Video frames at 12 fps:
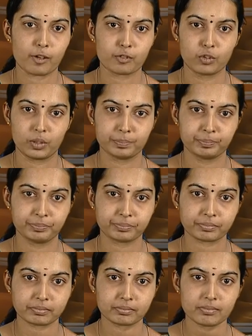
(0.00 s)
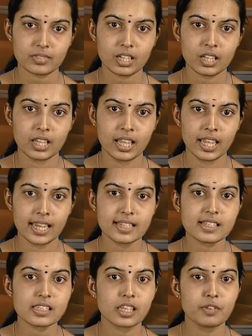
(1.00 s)
full. It
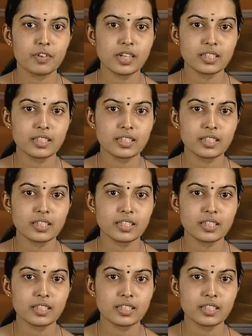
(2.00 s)
is given